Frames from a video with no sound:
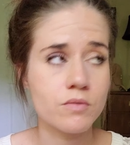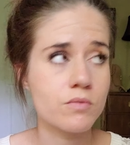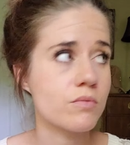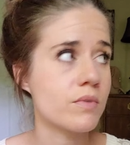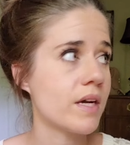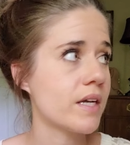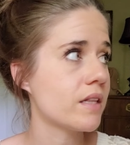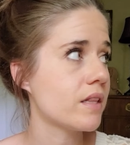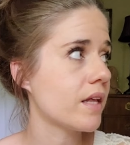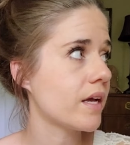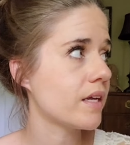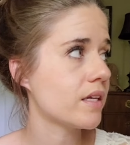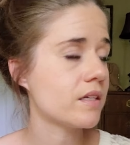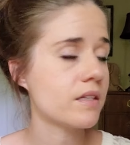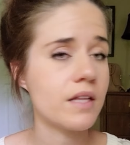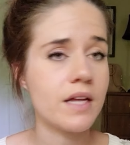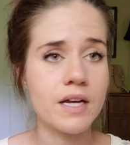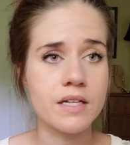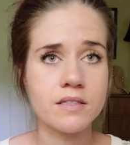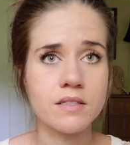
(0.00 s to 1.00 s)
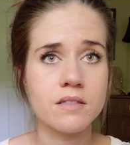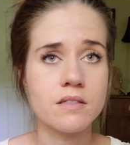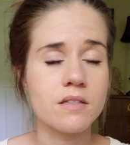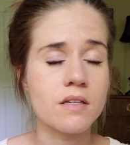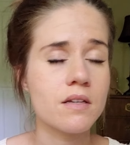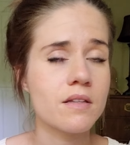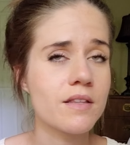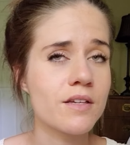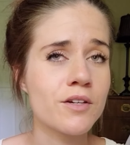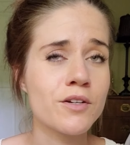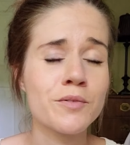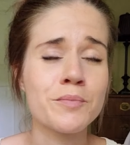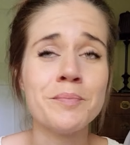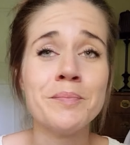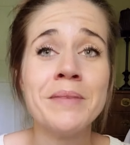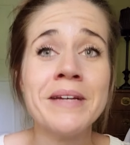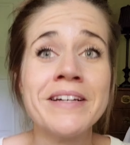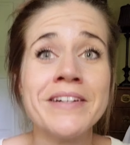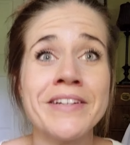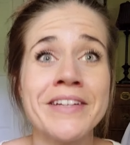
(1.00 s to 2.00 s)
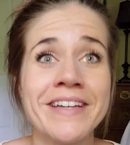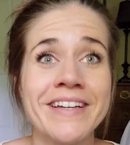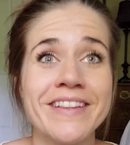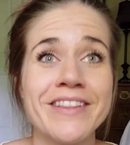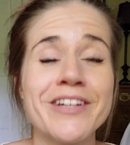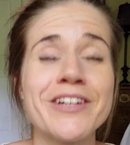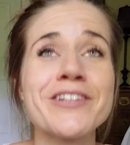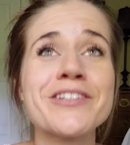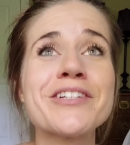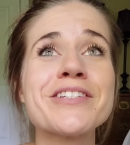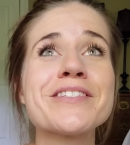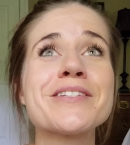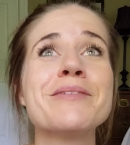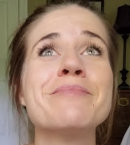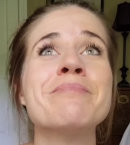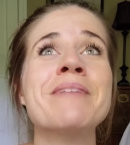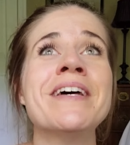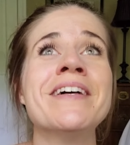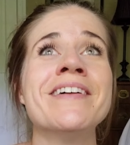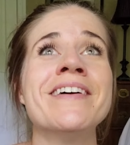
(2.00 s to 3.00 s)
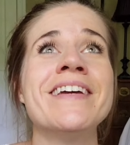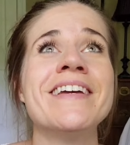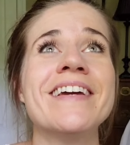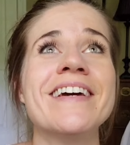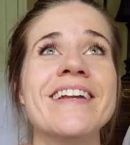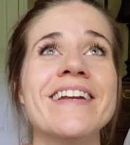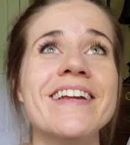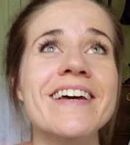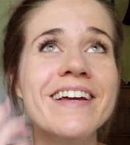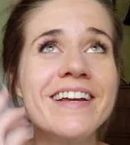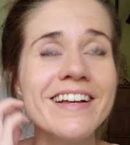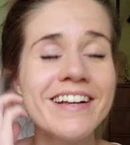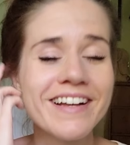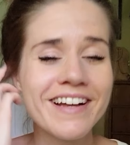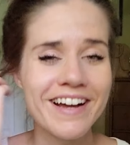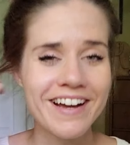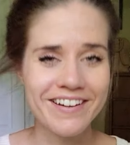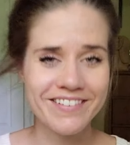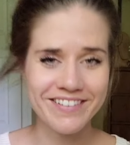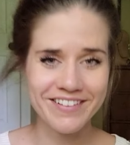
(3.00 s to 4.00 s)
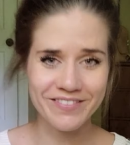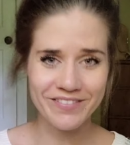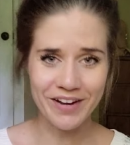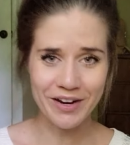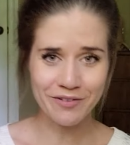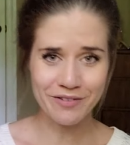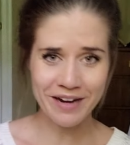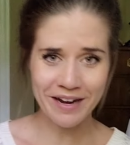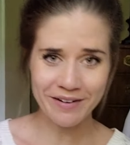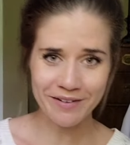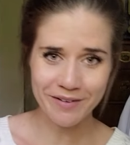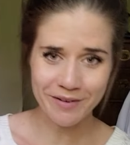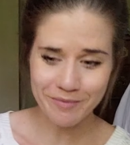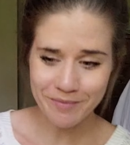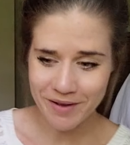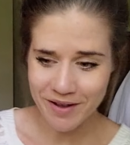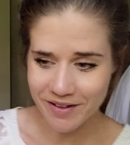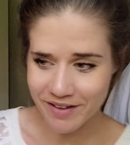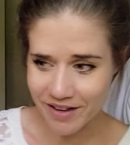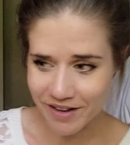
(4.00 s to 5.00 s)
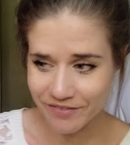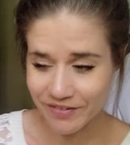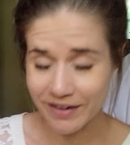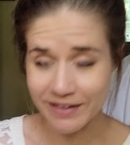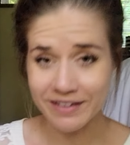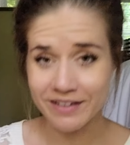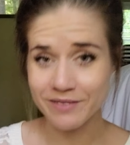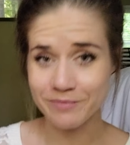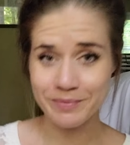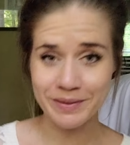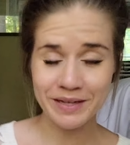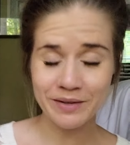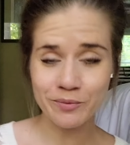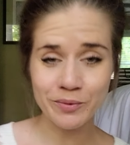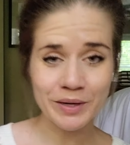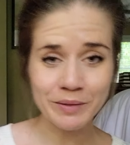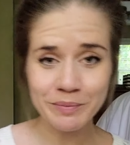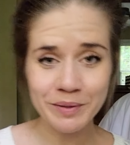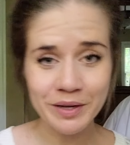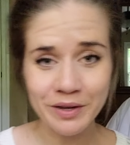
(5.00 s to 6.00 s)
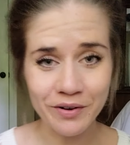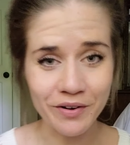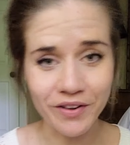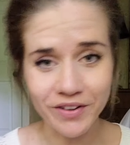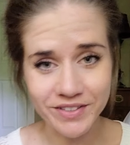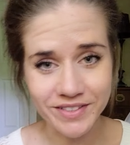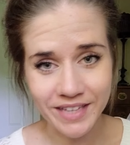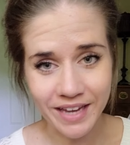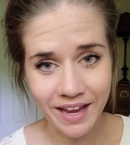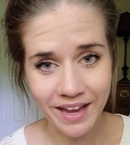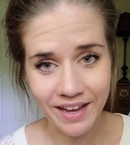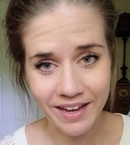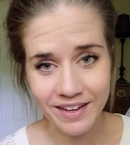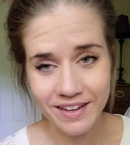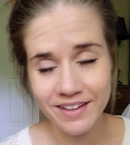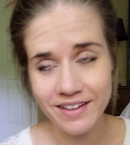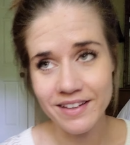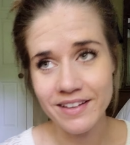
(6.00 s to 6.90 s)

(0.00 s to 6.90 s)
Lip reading: Red light glasses. There are a million. There are just a million. I mean, if I rattled them all off, we'd be here all day.